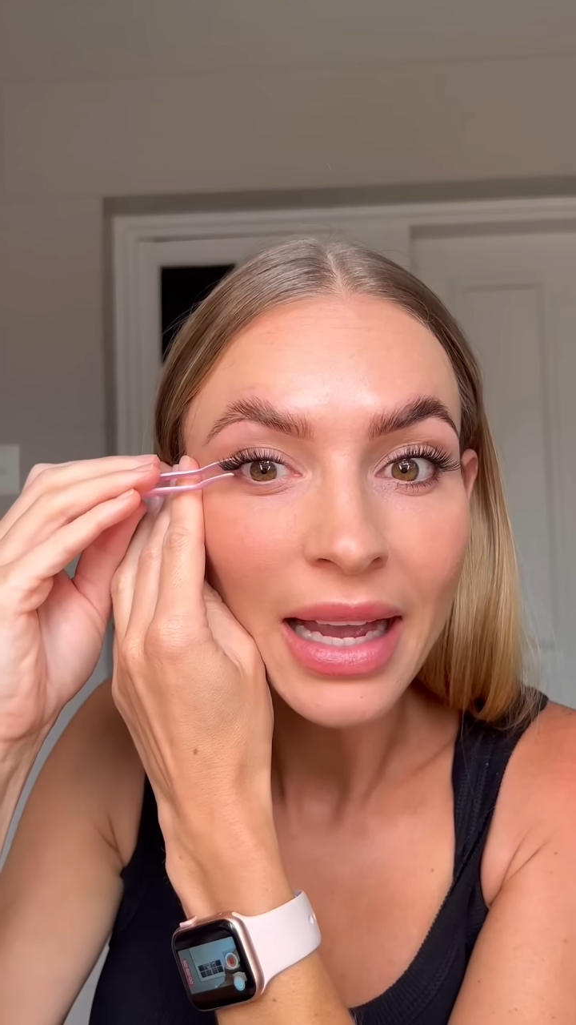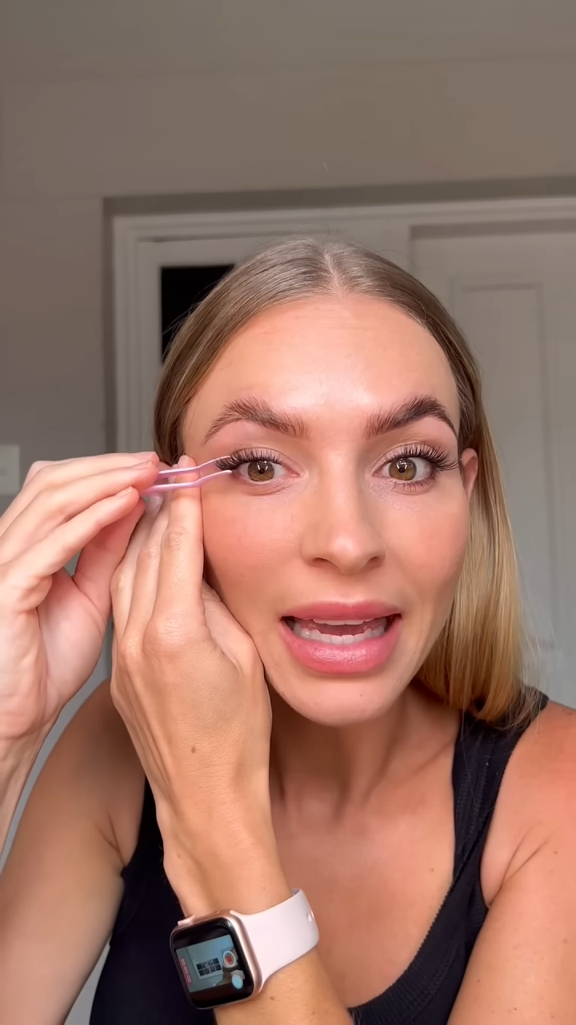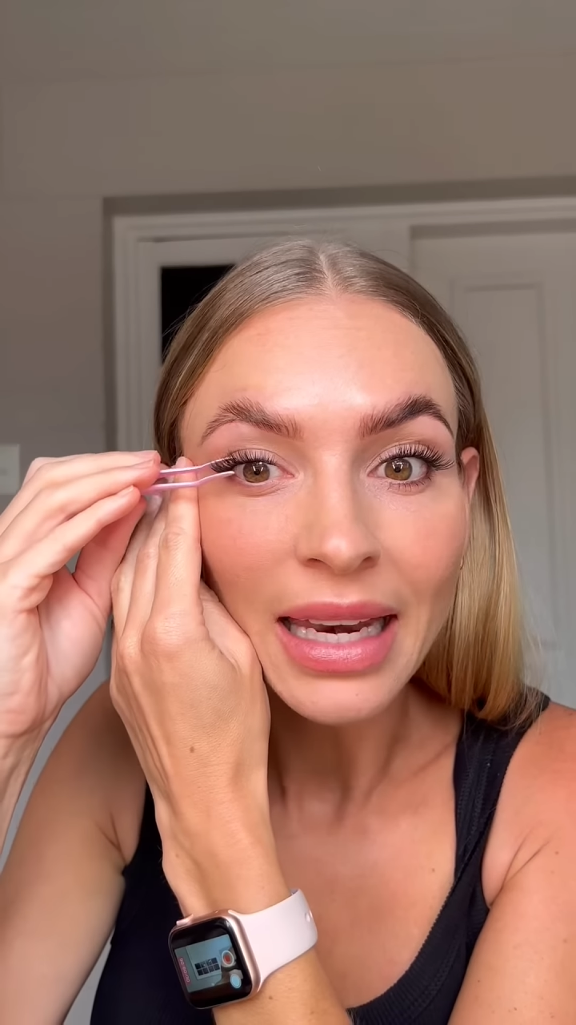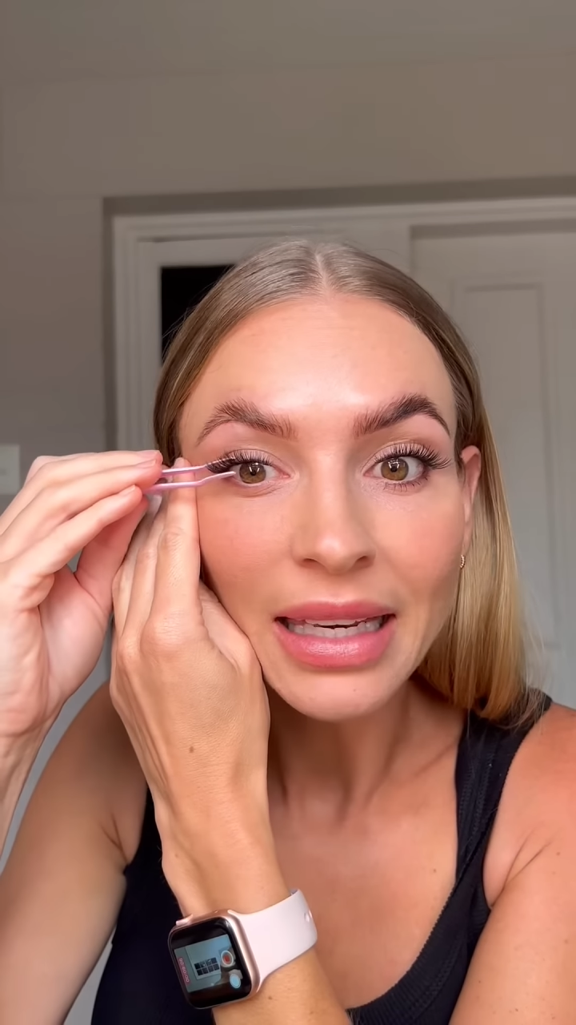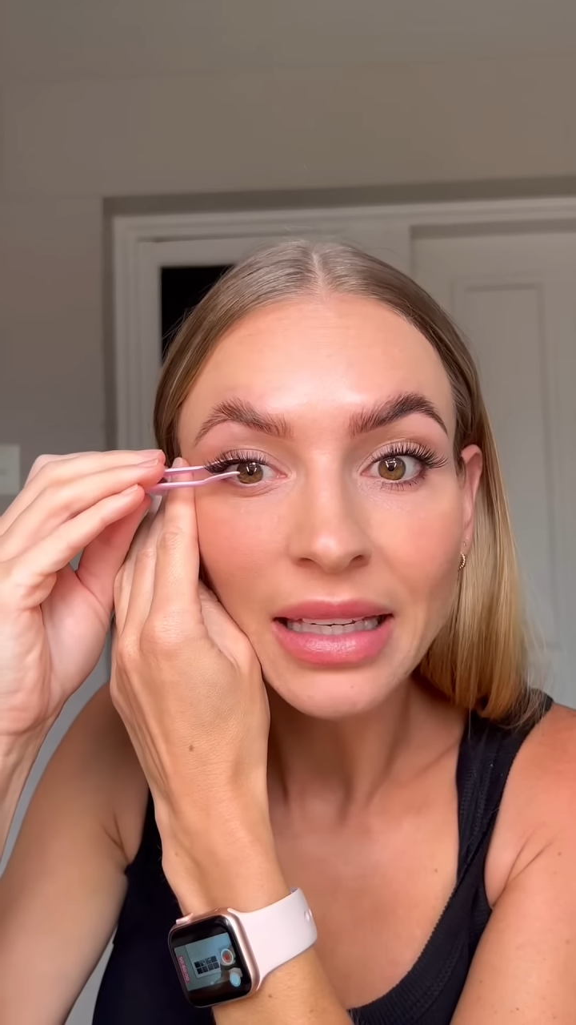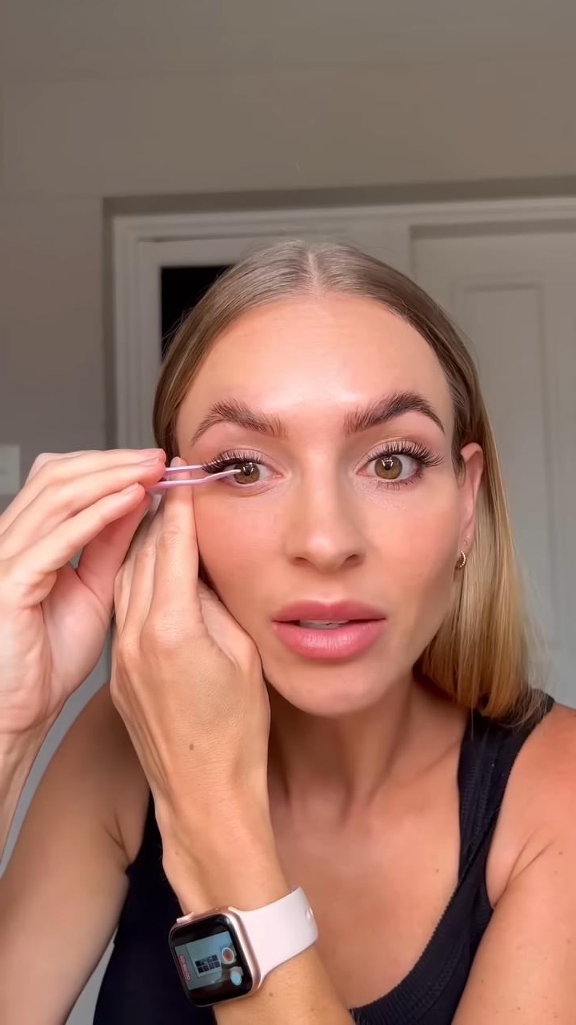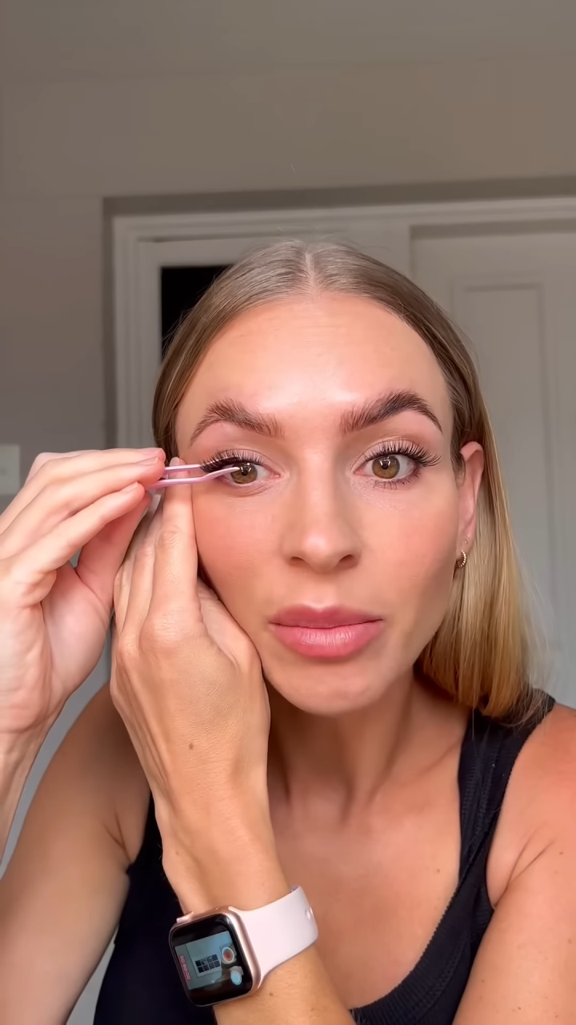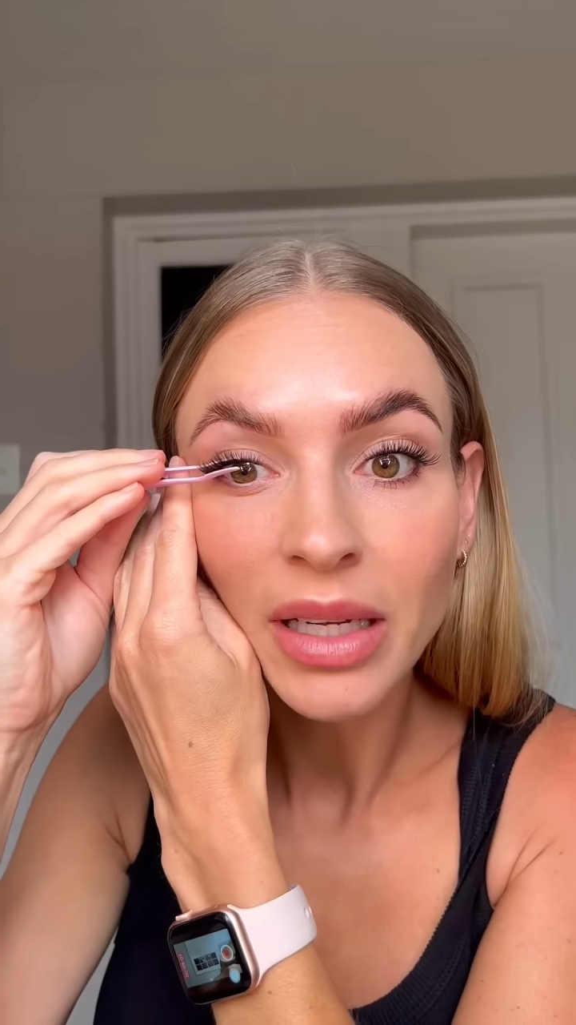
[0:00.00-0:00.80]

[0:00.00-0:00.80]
and get a little bit